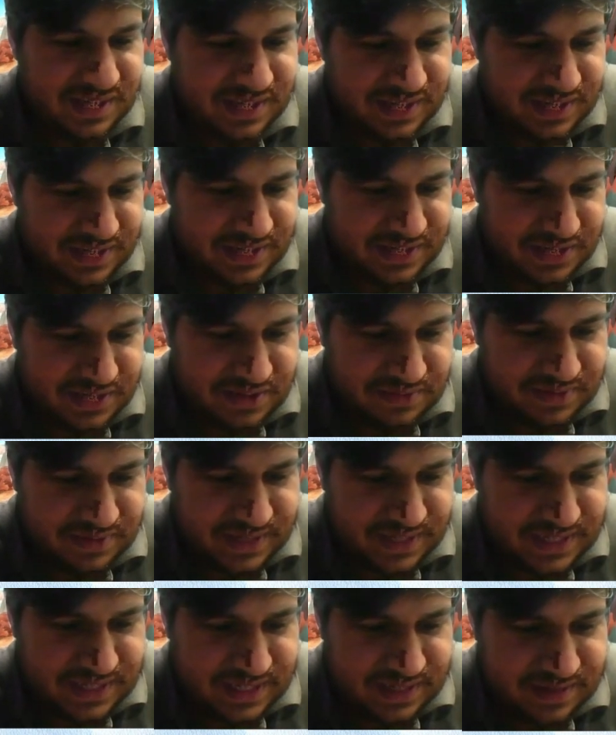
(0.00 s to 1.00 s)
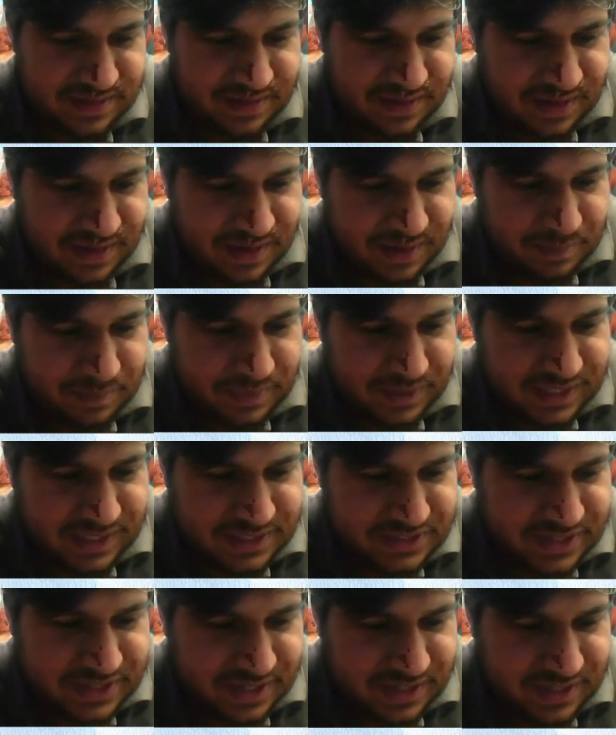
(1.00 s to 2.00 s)
You don't really need it. But
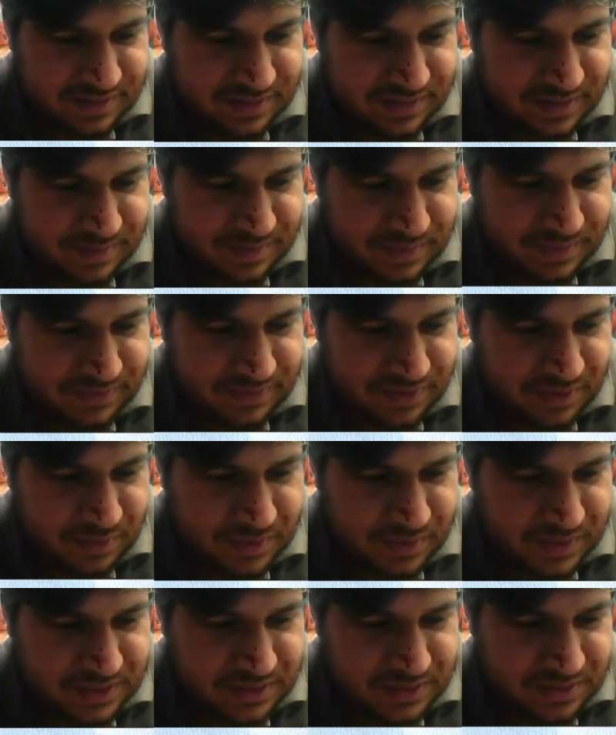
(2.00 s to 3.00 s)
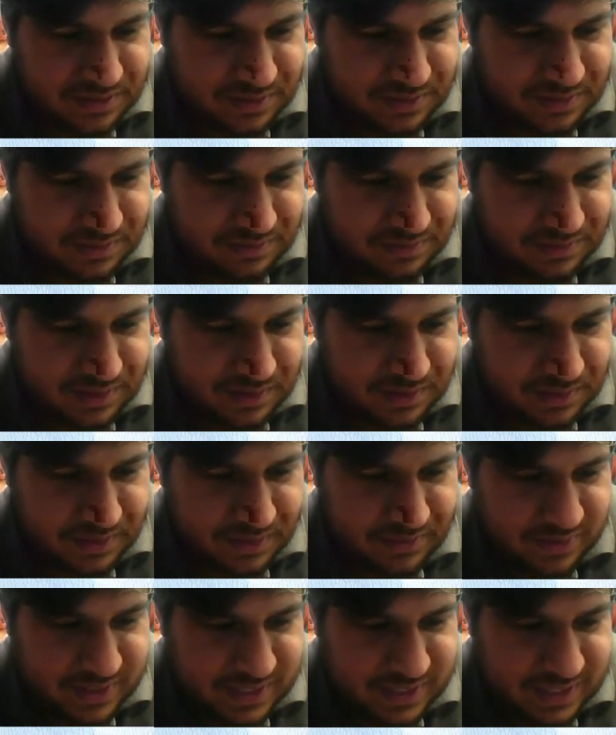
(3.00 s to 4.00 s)
let's check. If you were to do a
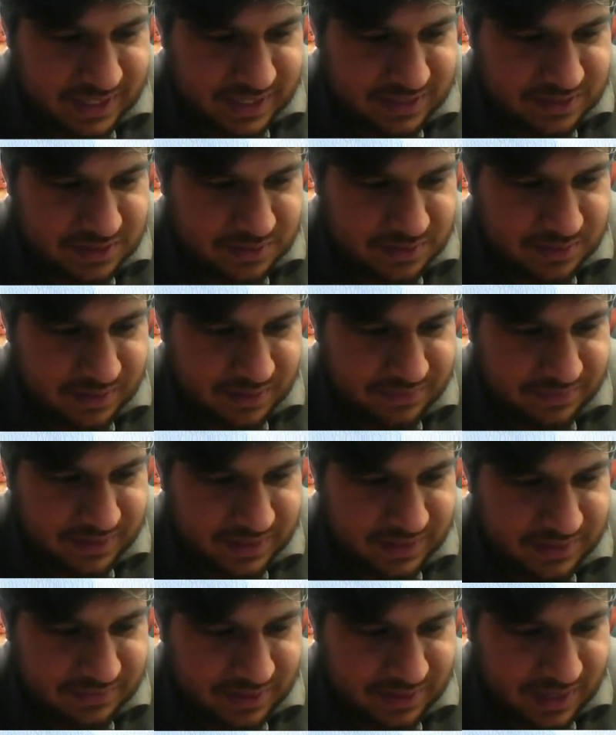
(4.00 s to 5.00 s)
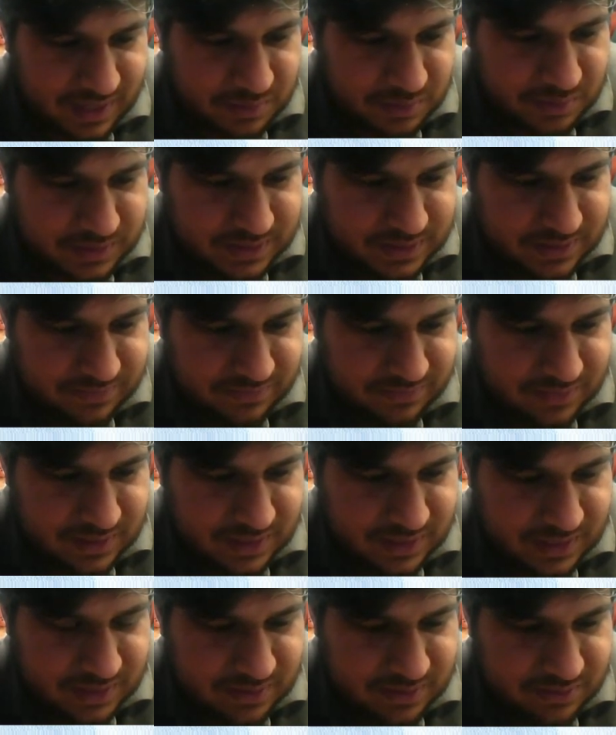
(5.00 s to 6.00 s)
grid at 2 out of 5, I would
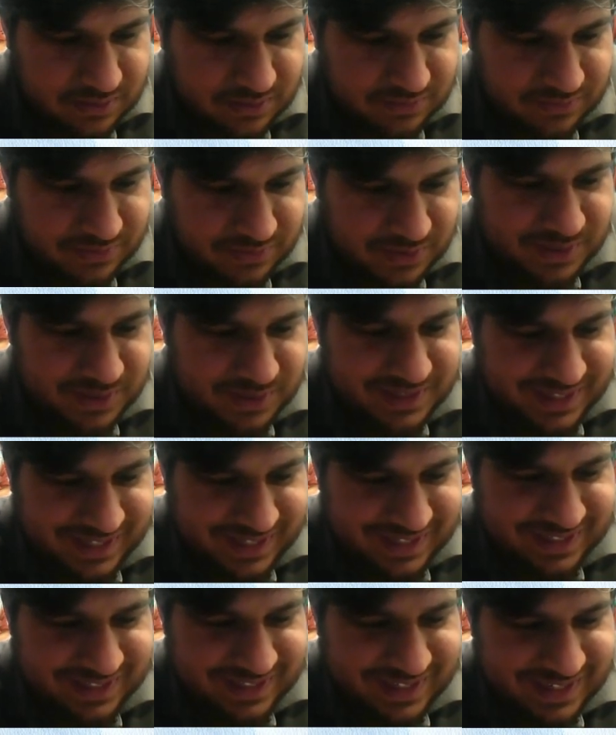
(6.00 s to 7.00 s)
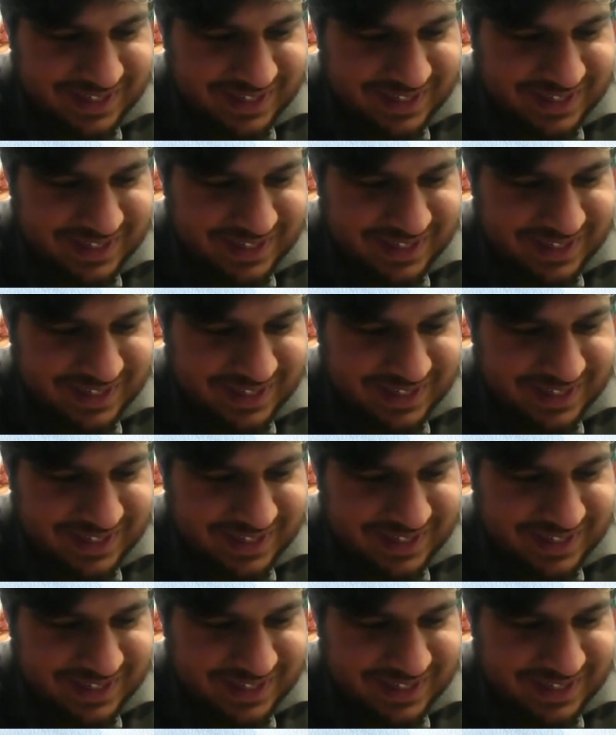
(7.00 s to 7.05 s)
definitely go for then.